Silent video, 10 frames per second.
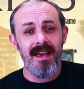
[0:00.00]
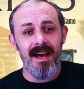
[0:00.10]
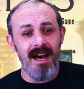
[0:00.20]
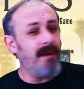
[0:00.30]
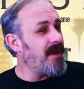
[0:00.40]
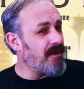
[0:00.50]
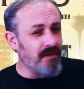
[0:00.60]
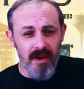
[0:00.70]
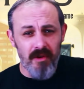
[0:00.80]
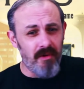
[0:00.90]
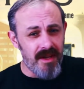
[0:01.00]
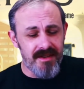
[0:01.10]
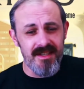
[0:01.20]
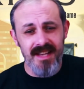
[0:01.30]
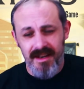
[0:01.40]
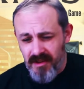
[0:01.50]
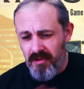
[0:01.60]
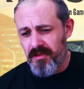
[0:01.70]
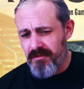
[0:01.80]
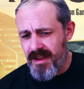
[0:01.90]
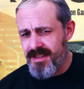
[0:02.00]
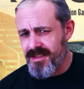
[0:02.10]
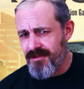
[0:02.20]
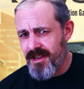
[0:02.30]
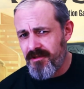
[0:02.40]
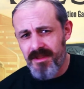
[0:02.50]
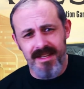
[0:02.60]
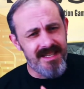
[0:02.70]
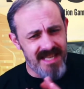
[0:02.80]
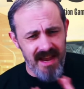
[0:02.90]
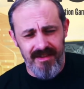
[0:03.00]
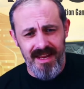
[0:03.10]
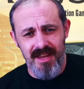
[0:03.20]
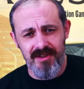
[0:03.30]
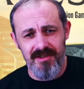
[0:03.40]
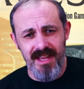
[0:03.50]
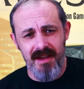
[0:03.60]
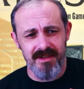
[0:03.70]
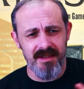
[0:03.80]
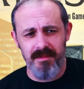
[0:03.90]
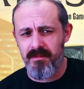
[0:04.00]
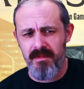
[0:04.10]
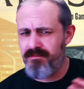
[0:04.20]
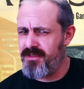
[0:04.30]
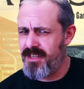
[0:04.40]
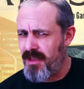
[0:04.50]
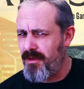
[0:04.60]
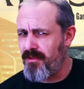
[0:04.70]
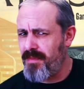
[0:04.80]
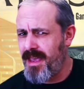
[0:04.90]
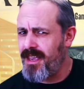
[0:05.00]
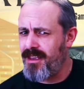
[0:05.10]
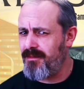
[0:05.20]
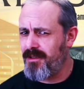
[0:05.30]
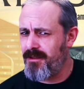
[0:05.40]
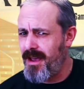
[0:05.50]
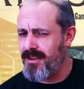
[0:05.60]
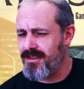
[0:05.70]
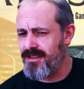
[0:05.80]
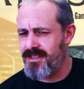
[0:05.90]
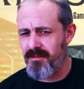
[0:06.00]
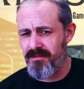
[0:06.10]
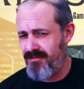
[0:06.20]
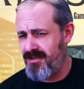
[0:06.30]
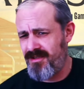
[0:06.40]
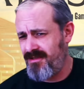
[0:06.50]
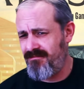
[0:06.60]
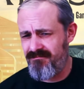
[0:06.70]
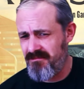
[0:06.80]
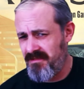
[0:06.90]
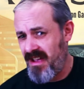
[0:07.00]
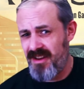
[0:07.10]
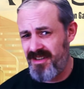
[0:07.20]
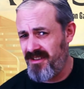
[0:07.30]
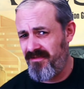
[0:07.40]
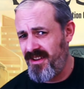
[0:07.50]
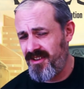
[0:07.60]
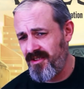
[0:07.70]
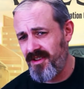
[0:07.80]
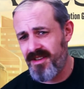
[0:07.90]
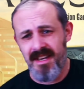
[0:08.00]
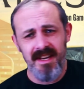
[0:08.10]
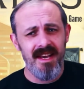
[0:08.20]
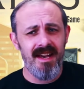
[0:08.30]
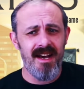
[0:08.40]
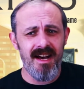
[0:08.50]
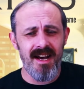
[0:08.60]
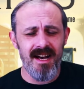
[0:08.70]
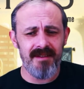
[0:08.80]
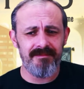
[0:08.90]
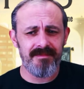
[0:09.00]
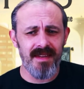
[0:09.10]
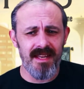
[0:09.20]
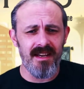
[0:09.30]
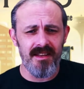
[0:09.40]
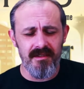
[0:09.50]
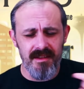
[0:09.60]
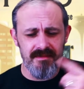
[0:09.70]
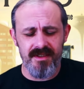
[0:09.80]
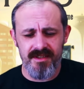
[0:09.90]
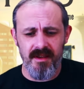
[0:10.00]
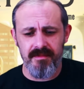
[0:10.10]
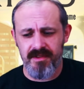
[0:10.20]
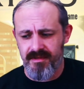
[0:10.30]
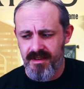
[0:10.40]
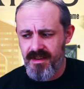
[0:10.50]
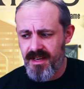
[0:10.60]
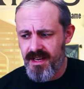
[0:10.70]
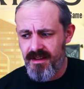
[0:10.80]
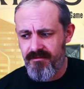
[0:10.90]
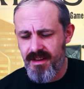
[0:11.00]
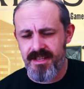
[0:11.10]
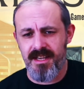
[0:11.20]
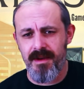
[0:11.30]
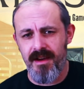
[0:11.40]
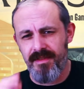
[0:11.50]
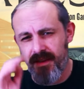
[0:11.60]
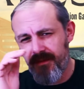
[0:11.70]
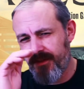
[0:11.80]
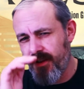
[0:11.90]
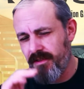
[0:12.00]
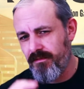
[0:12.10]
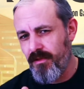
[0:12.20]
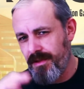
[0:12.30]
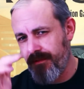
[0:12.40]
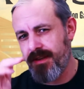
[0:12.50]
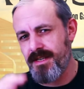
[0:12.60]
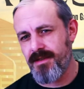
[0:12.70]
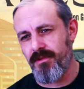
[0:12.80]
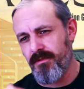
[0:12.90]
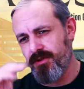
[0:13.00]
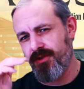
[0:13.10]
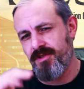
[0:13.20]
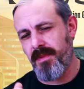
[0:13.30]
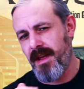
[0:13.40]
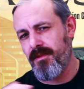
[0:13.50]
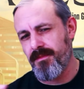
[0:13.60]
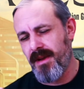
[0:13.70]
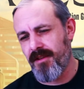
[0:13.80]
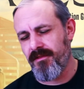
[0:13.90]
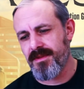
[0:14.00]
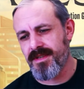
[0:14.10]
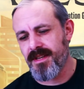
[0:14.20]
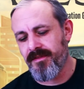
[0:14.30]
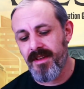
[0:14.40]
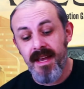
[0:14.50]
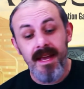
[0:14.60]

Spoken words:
Not all, as I said, not all the races are equal. There's definitely issues there, but some of them seem OP in comparison, some which are actually not very good. And I know there was a subsequent release come out of kind of what the races, what ones you should play and what player groups and stuff.